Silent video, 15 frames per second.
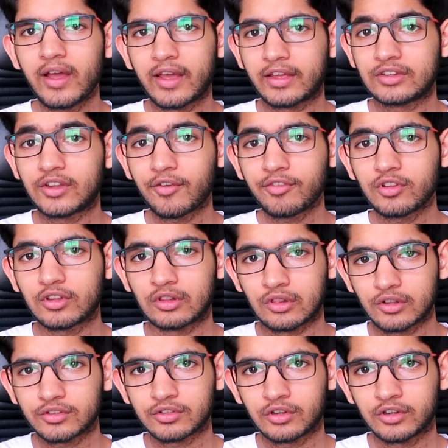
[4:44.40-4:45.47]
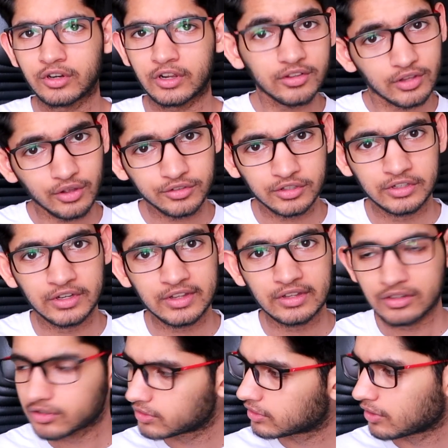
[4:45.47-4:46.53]
yeah, it definitely looks good. It is
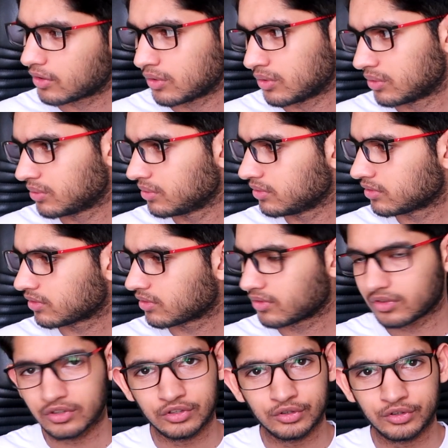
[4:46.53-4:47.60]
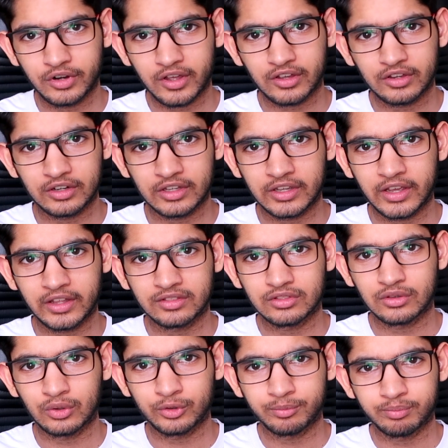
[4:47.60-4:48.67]
LCD, so you're not gonna
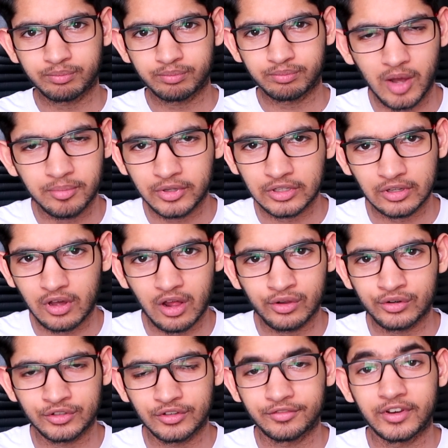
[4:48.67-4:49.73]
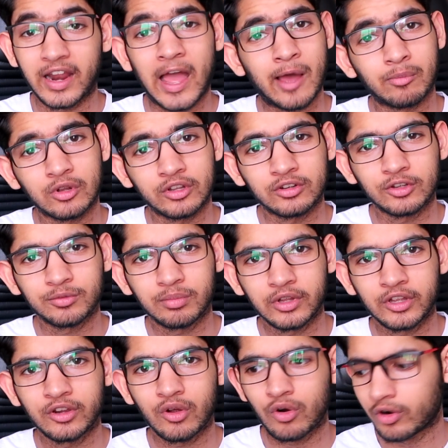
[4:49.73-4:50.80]
get those popping colors of an AMOLED
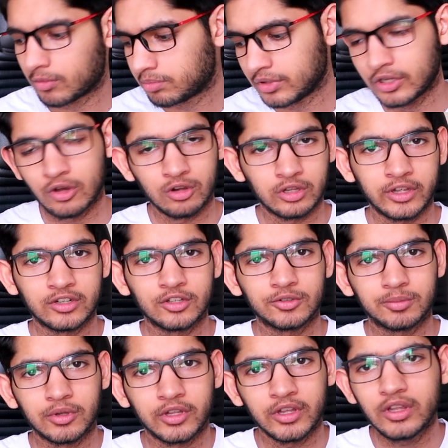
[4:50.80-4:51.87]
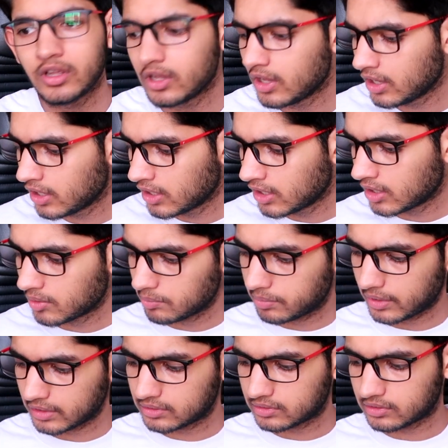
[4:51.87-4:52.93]
display or a POLED display.
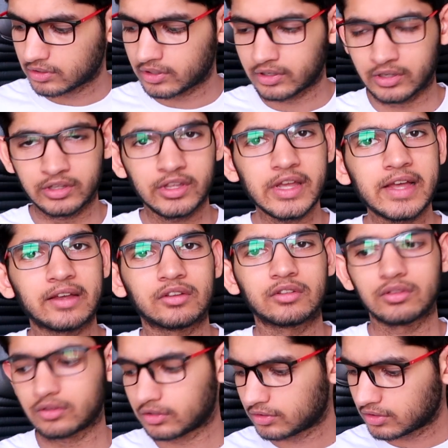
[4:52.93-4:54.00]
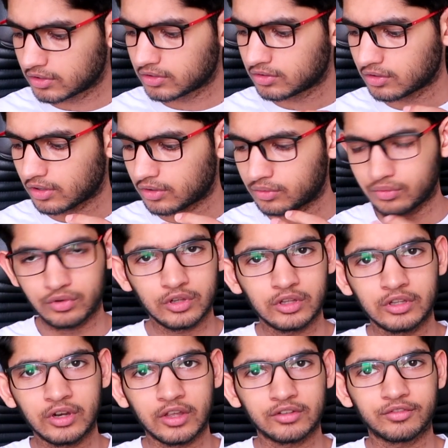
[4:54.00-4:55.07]
But yeah, this is a
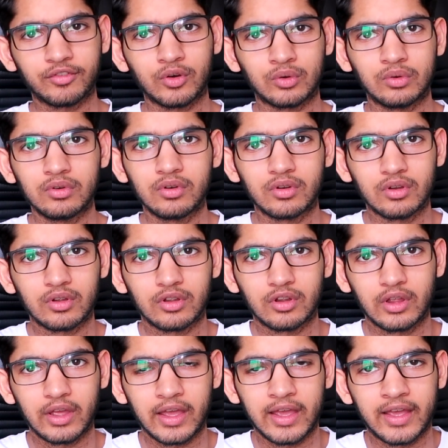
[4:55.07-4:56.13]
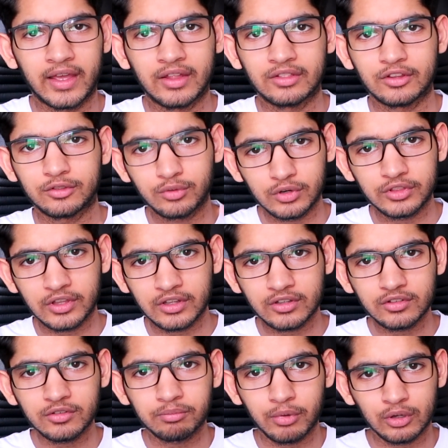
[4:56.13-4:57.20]
really nice phone. And the three
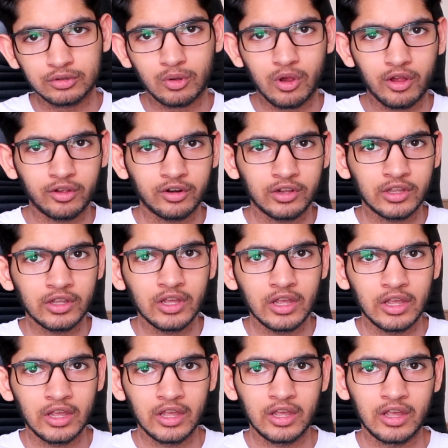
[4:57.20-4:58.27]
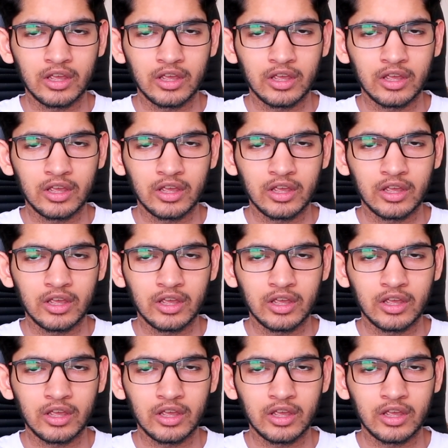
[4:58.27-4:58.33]
things: build quality,